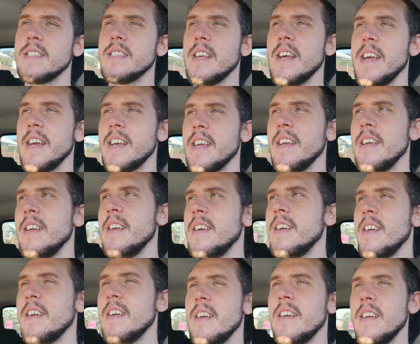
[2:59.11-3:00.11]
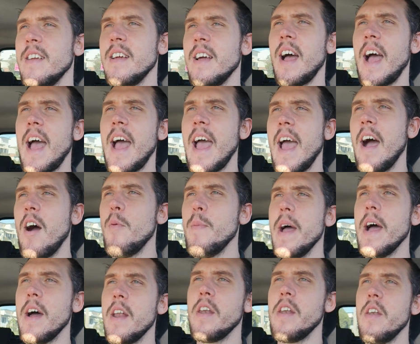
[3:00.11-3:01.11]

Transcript: It's like, how about